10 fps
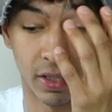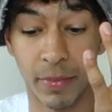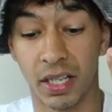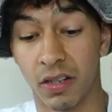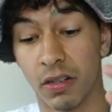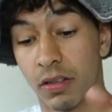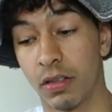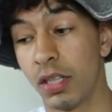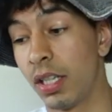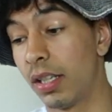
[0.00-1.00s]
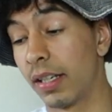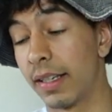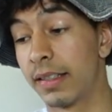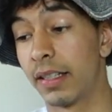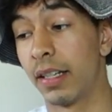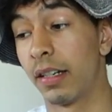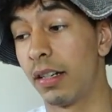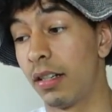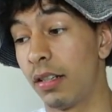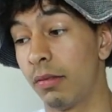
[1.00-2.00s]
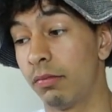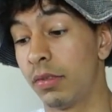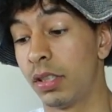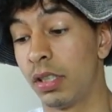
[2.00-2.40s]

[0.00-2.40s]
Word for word: They make it all. Like I said, um,